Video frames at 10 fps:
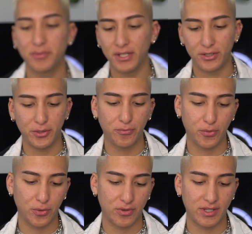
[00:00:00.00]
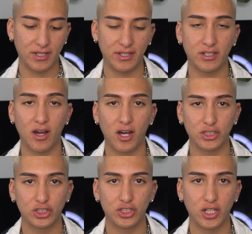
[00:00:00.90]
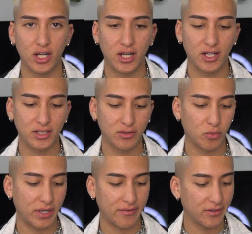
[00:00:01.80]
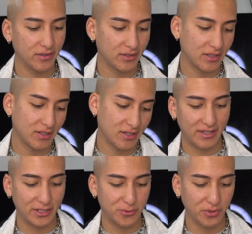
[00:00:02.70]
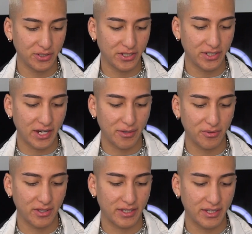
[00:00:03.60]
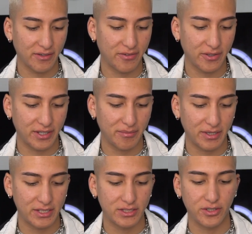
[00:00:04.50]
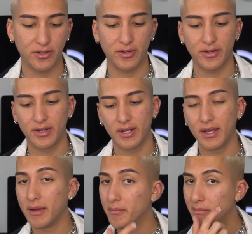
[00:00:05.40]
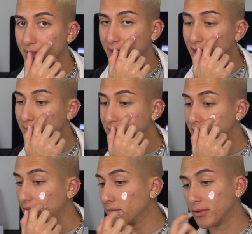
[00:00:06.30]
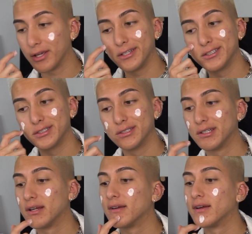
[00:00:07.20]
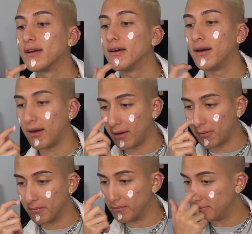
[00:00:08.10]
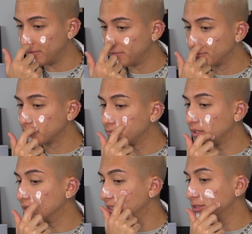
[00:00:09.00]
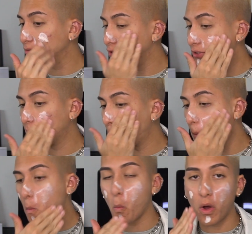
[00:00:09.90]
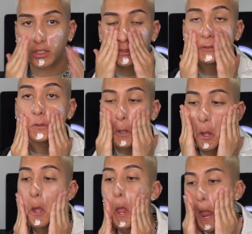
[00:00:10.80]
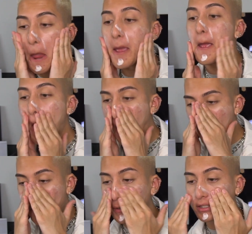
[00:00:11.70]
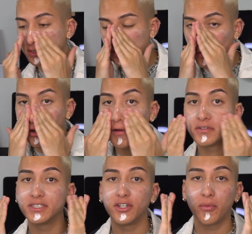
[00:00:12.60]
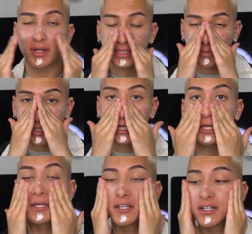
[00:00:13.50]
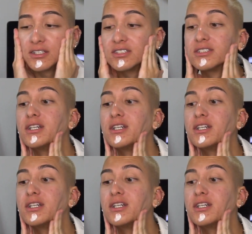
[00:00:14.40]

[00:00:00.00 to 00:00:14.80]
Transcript: to be a dupe for the Touch whatever. It's really good. I really like it. I feel like it makes your makeup stay in place, because that's what you're gonna want it, because you don't obviously don't want it to be cakey, because